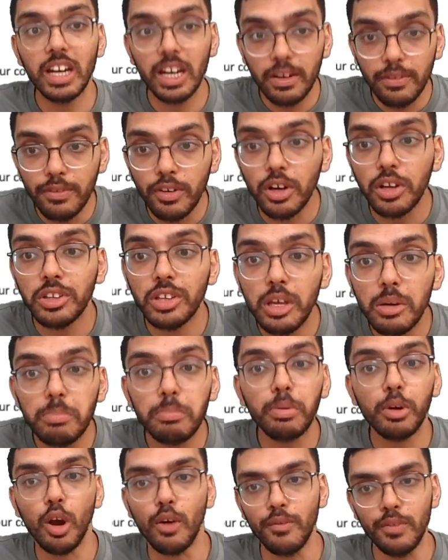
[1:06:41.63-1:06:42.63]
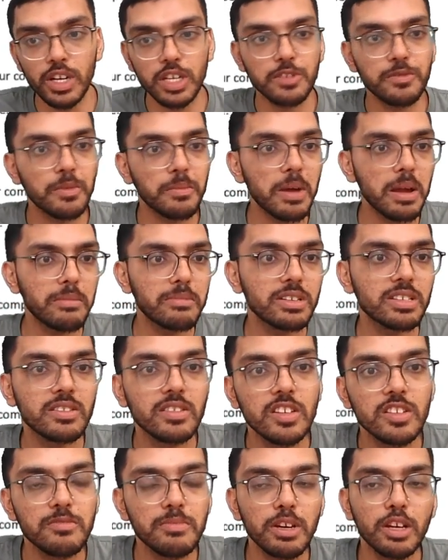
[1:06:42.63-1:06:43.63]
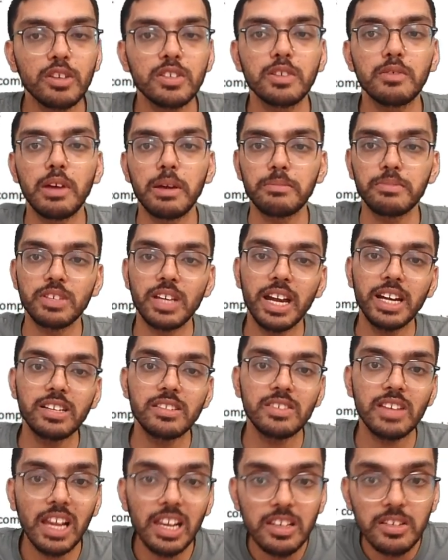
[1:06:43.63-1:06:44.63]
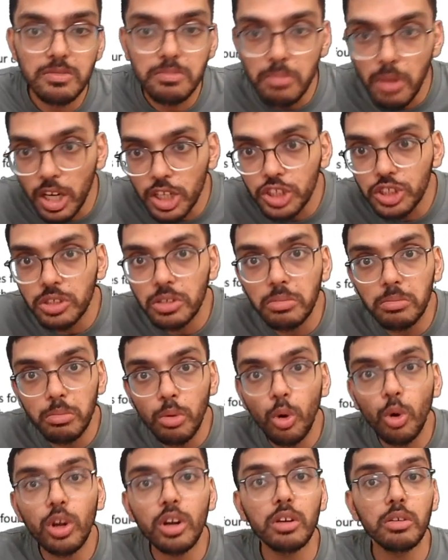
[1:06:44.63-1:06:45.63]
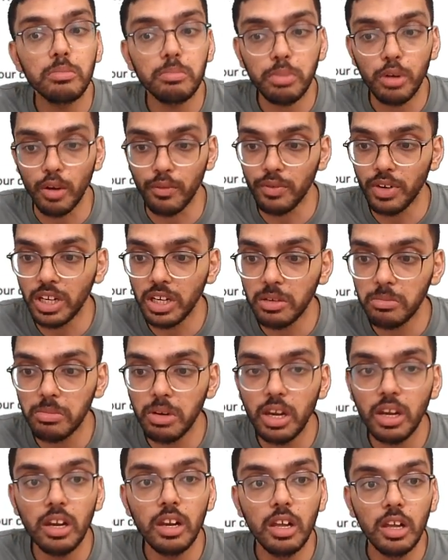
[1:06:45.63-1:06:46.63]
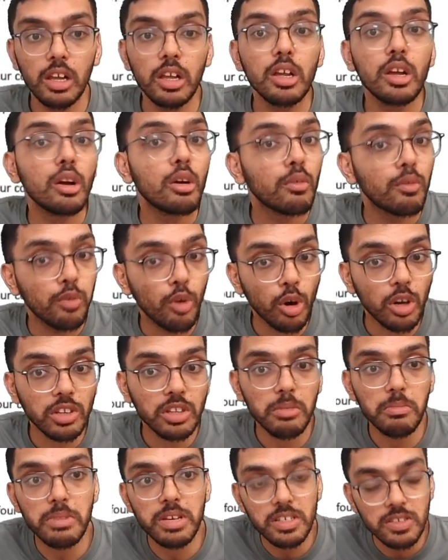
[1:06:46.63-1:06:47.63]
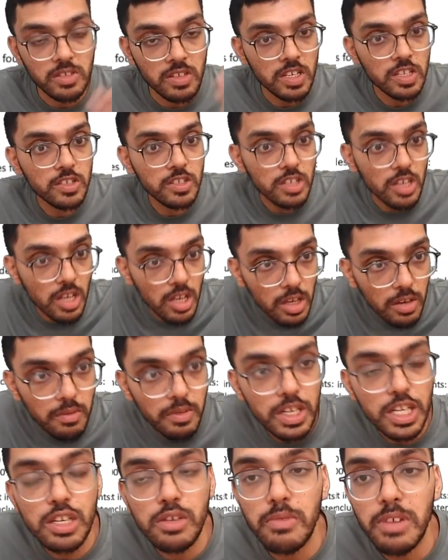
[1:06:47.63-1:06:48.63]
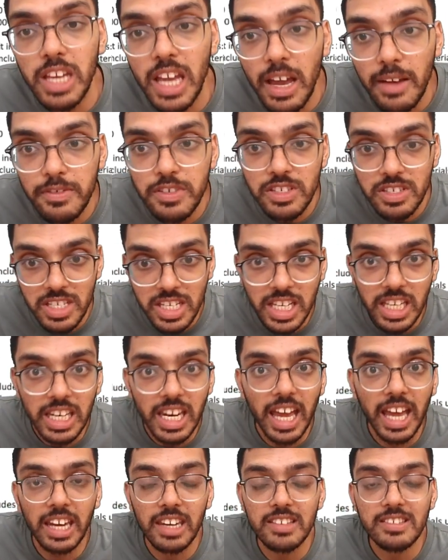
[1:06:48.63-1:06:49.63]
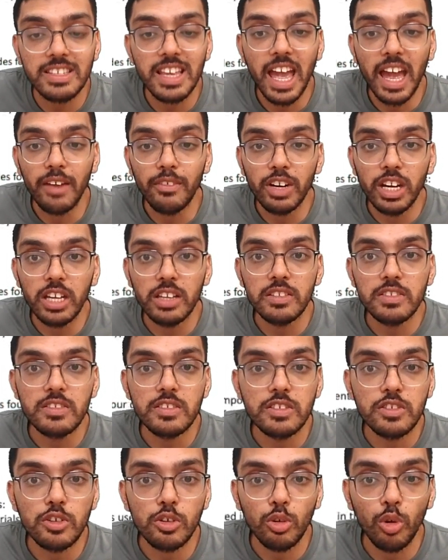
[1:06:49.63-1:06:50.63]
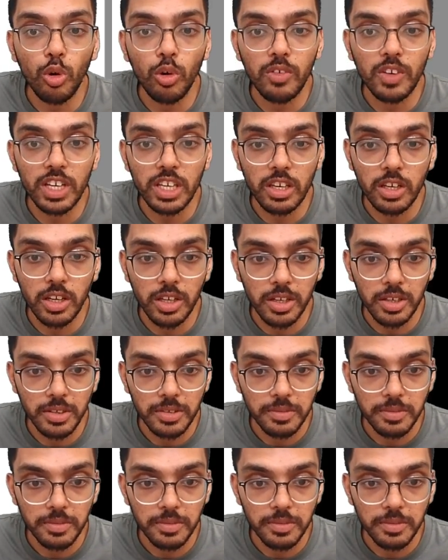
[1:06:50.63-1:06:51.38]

further profits for my business, because a website sale is much more profitable for the business, which we have seen and is evidenced over here.